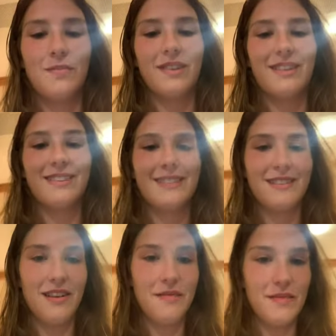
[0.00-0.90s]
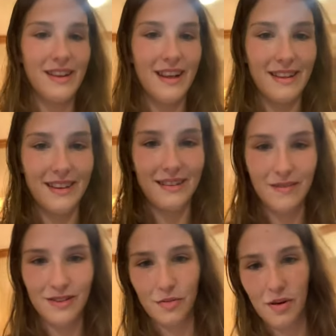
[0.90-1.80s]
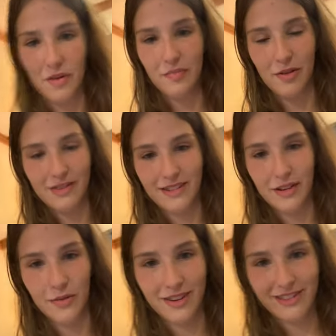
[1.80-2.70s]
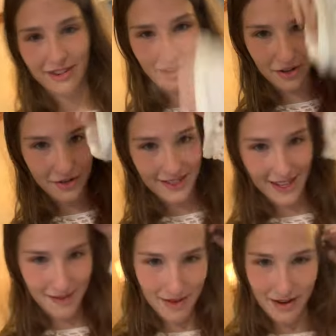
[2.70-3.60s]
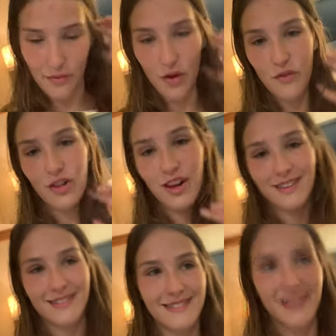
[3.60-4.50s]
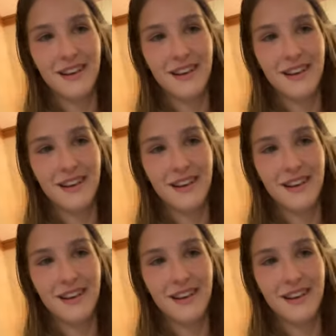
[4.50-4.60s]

We're gonna start me and Ellie. She'll probably post it too. We're gonna start a new segment of our vlogs